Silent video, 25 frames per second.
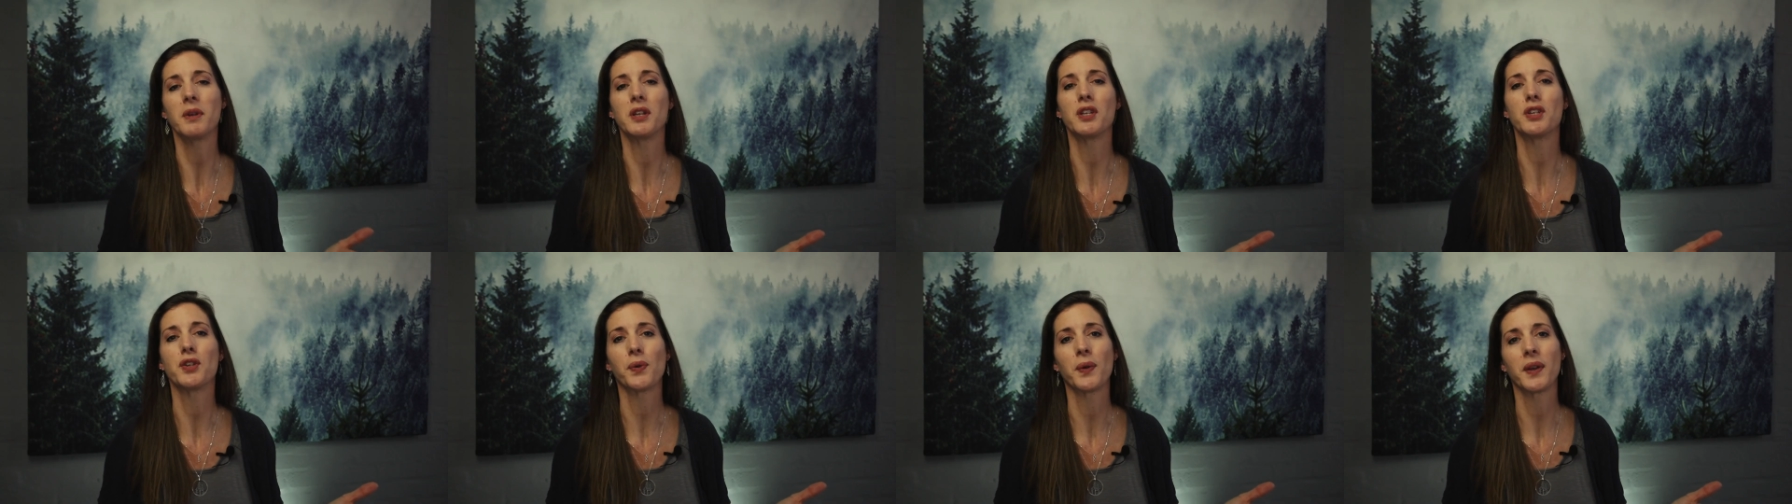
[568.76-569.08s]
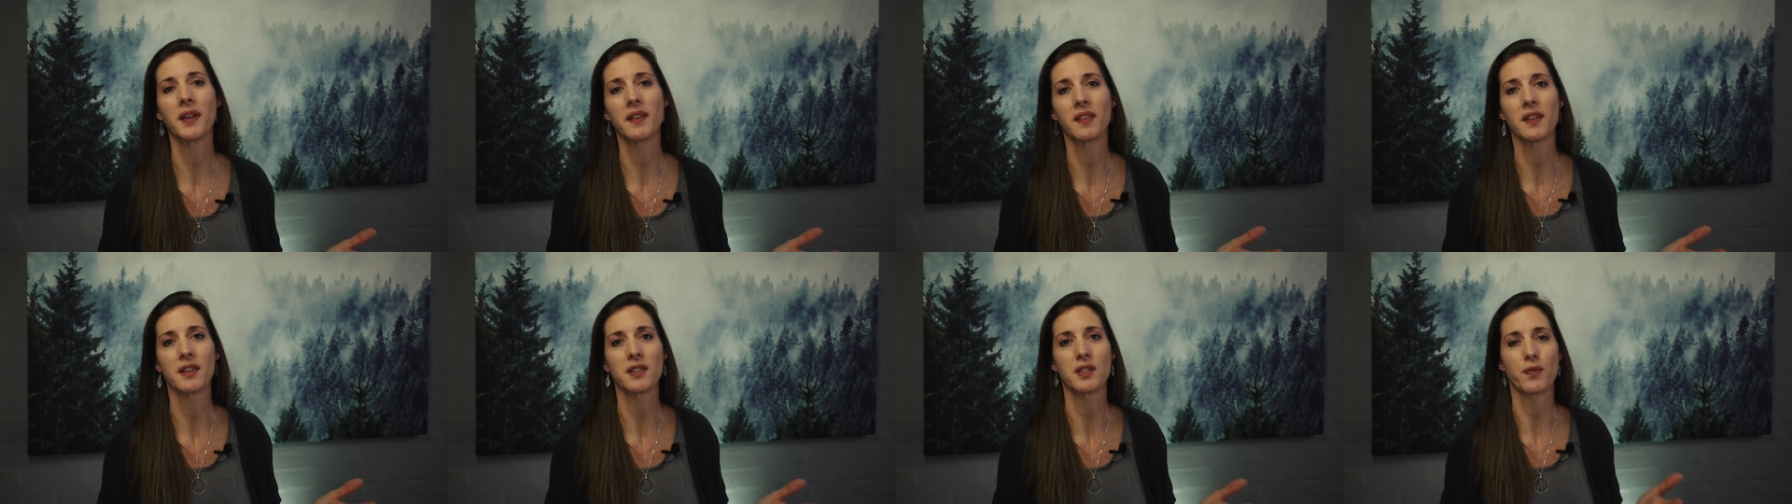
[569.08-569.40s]
be
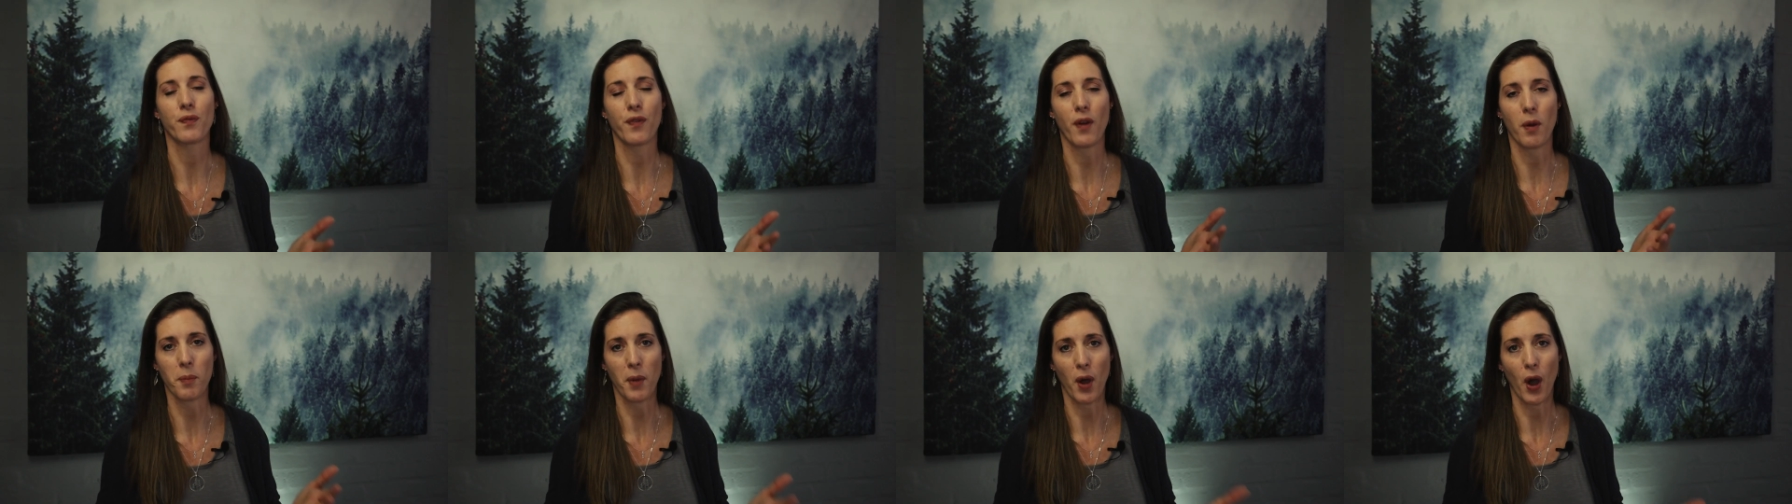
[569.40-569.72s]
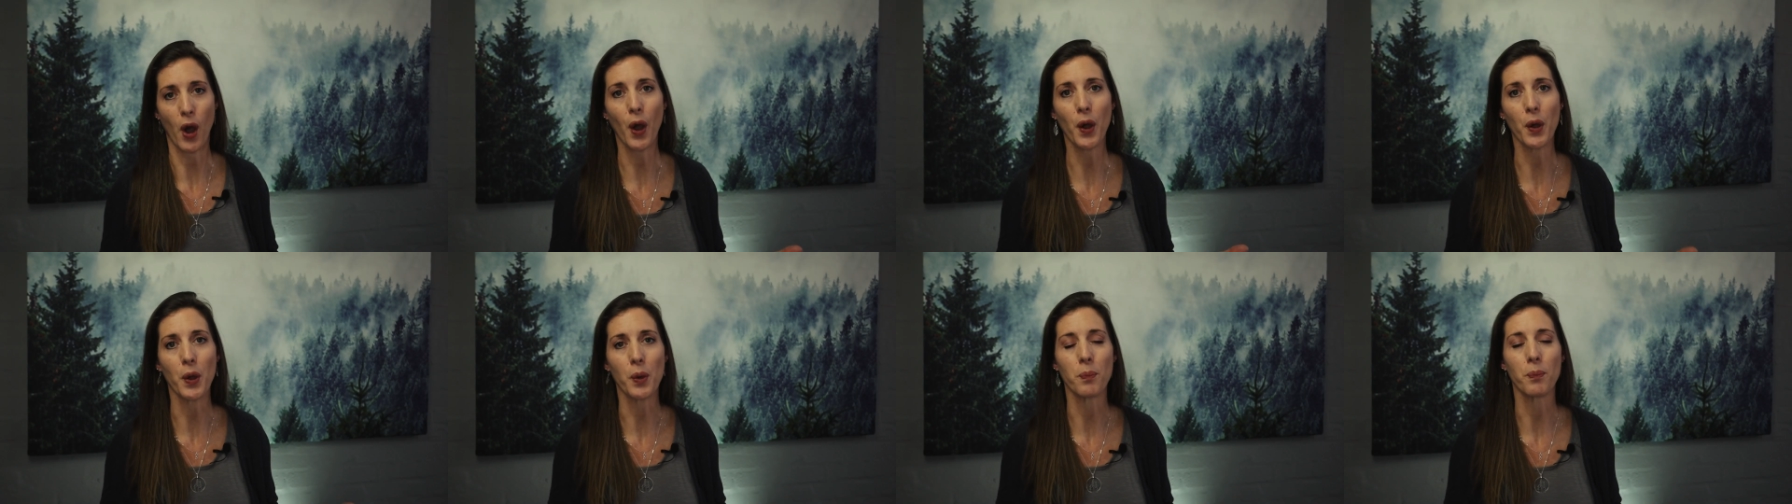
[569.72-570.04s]
doing this from
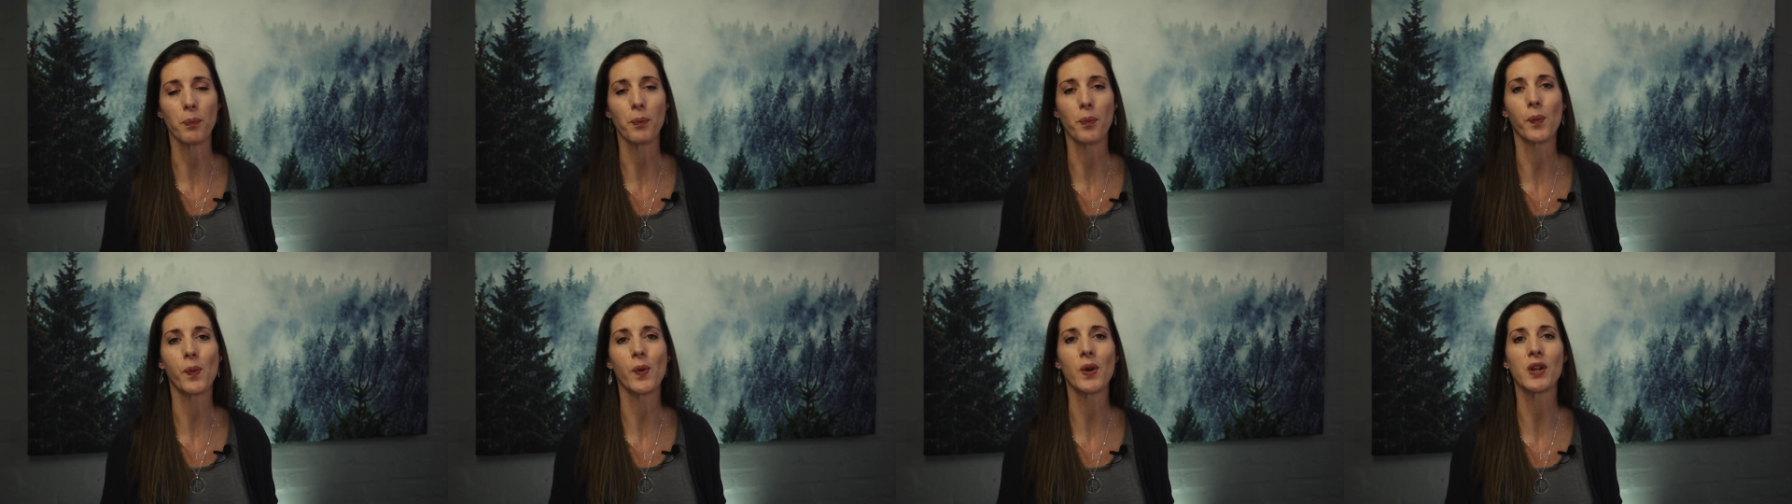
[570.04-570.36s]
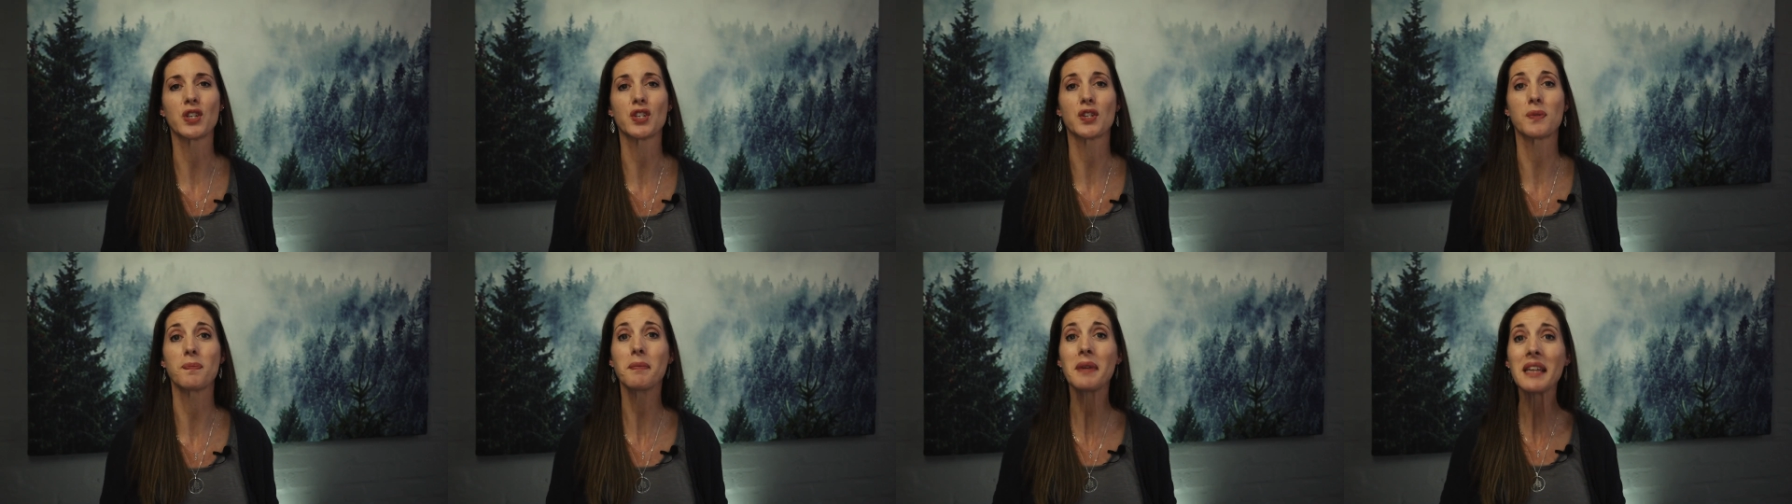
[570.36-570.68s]
home,
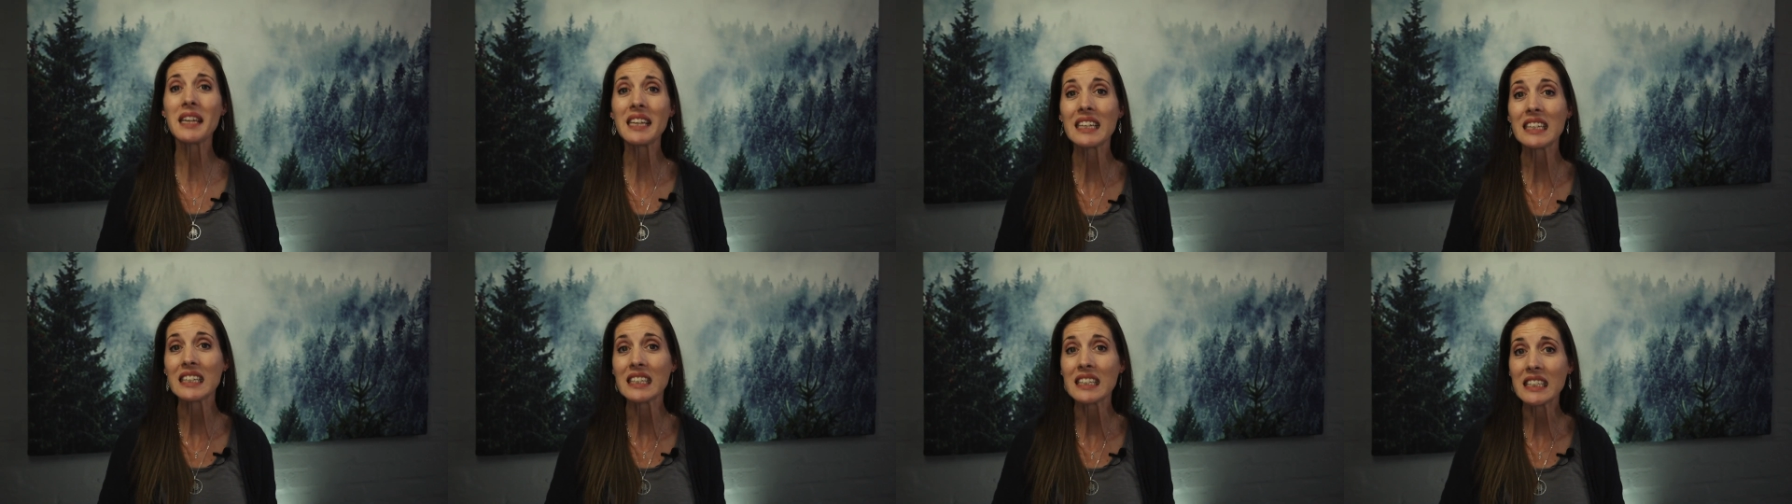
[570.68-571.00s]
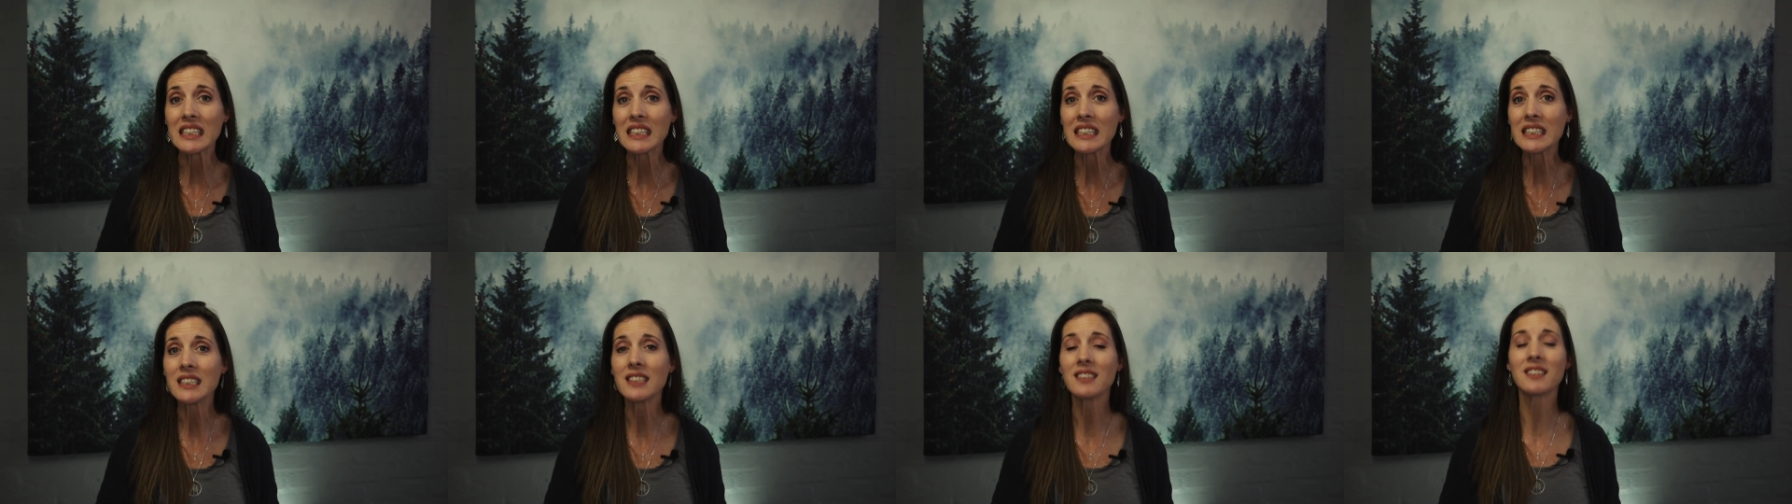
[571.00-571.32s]
which
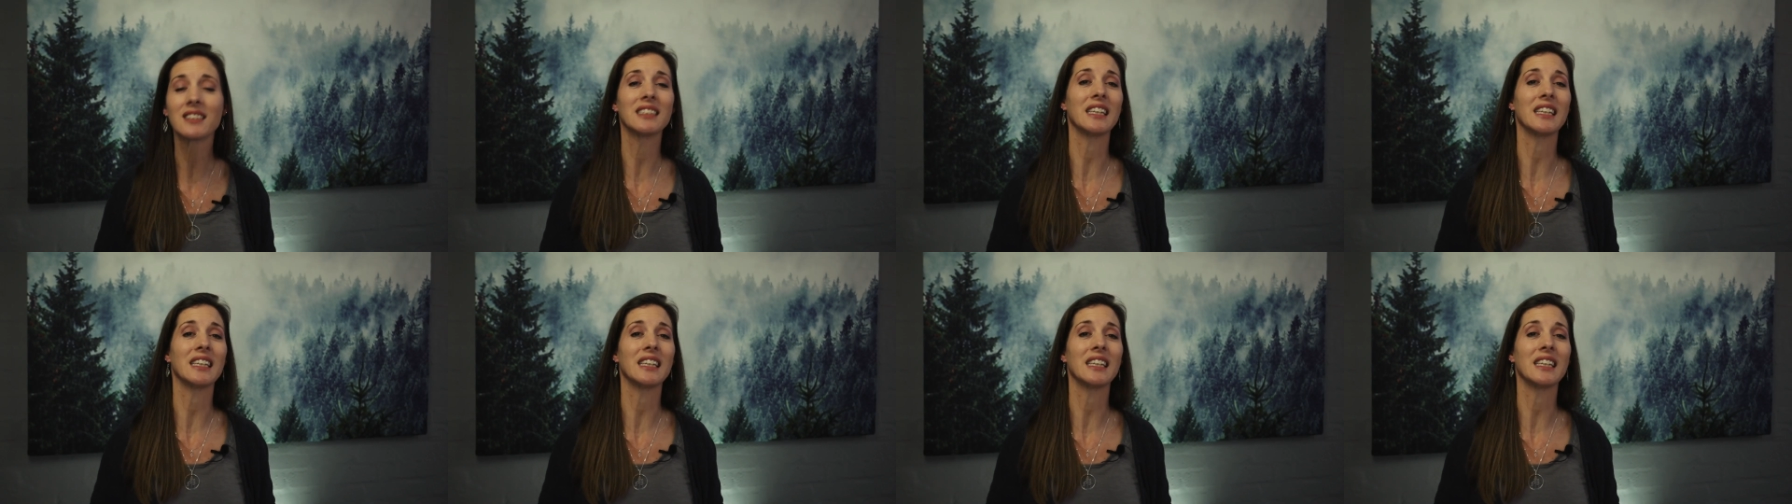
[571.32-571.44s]
means